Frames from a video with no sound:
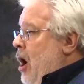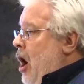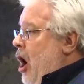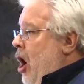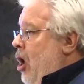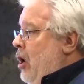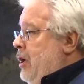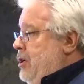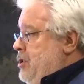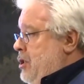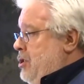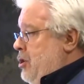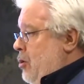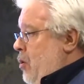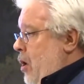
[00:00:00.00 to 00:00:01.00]
all
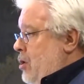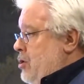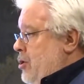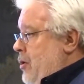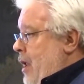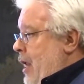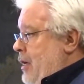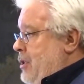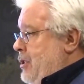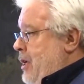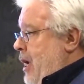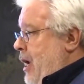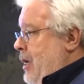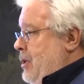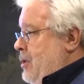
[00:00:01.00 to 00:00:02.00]
exist across the United
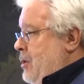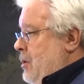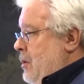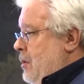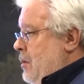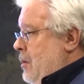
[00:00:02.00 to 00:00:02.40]
States.